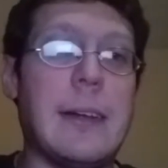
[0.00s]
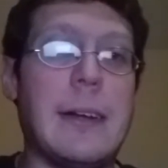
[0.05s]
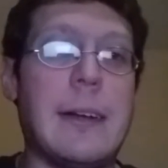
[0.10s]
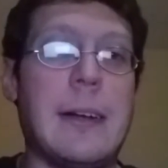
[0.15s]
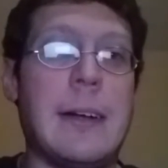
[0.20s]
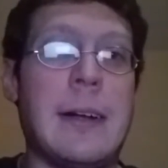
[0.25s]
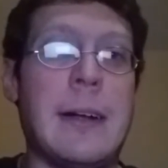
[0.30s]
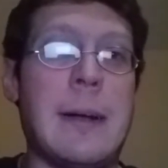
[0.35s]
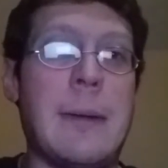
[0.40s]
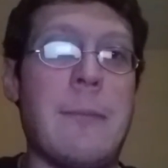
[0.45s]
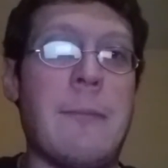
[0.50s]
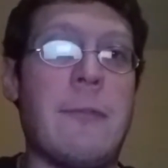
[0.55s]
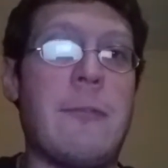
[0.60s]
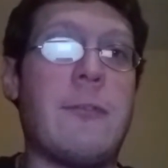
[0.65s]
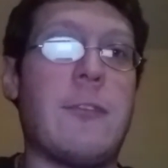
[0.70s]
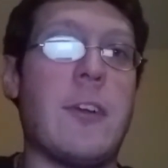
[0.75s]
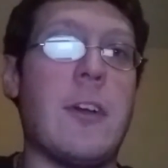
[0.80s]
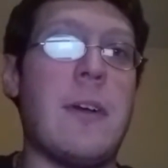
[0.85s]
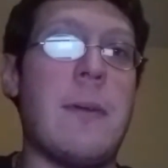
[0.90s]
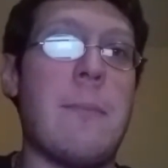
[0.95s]

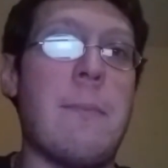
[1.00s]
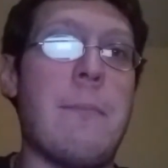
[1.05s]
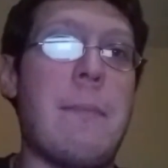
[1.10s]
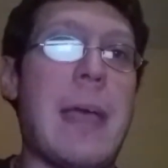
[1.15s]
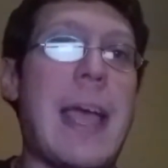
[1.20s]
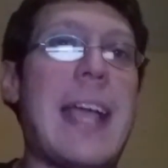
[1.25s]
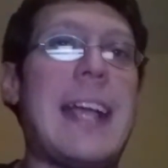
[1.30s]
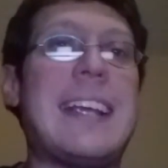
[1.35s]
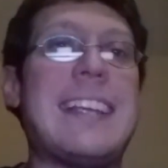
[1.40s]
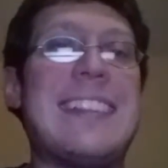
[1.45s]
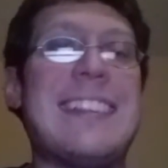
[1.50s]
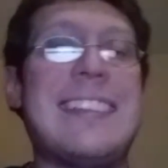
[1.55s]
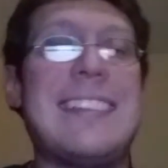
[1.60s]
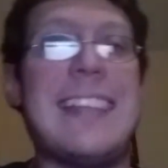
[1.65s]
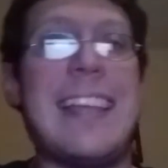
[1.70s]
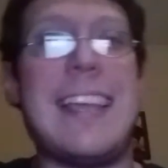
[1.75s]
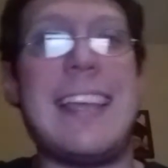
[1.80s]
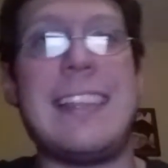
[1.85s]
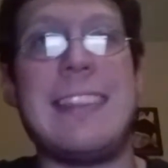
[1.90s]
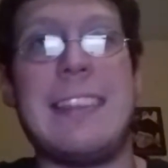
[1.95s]
from back in the
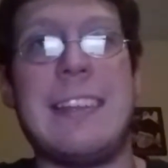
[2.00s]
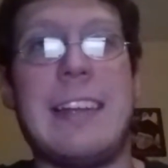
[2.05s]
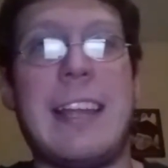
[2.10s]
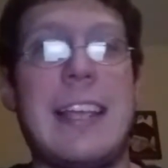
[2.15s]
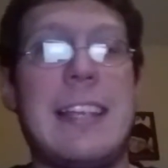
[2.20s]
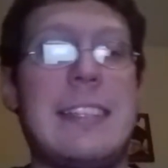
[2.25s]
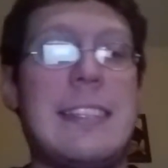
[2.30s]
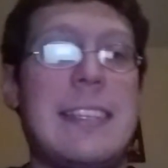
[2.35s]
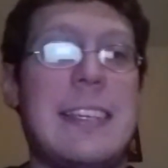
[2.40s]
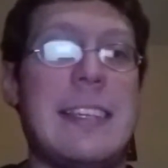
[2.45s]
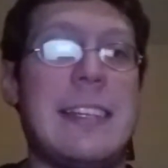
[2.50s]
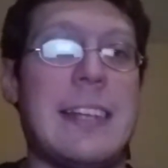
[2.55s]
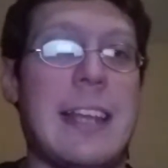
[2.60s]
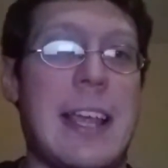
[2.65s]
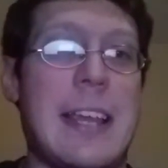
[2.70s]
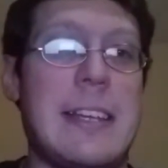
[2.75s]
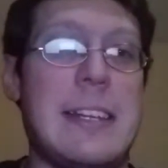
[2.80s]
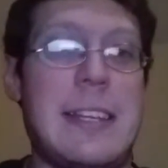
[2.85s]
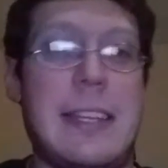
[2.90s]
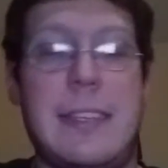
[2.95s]
day in the
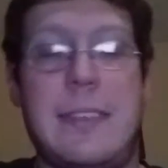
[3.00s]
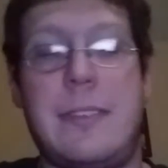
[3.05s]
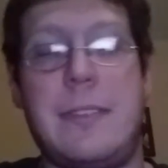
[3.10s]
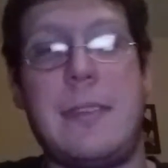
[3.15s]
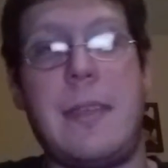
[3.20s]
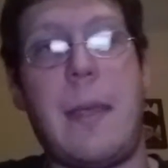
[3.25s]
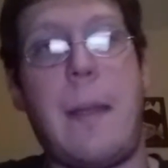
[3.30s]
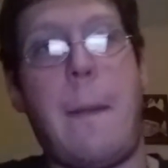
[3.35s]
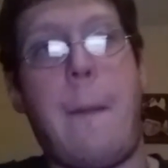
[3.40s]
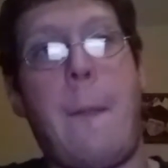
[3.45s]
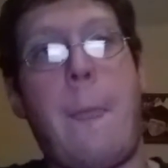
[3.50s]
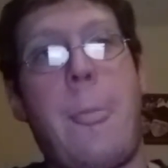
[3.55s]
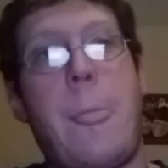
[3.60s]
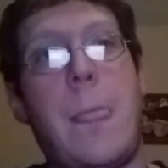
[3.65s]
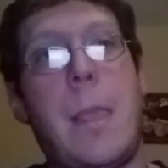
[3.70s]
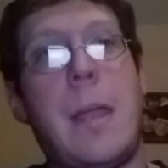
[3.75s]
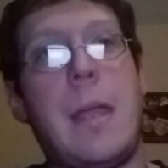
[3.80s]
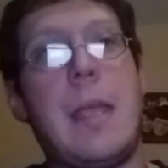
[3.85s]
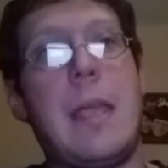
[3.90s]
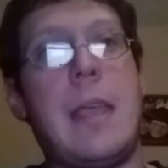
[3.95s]
1990s
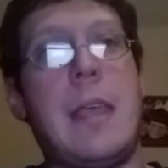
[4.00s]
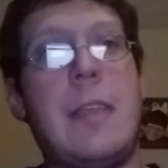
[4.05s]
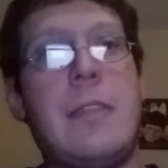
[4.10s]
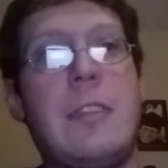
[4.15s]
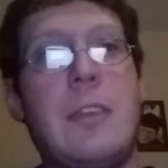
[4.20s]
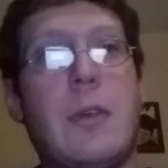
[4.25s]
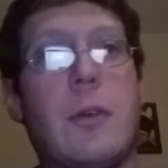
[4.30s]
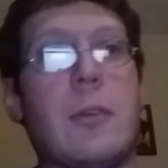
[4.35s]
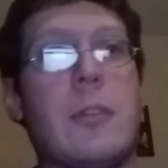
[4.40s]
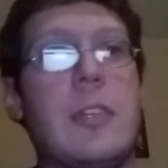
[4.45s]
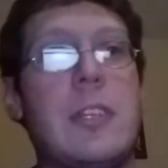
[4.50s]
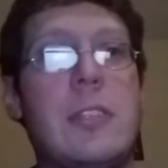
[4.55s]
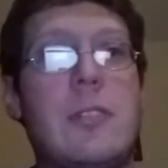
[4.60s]
and the early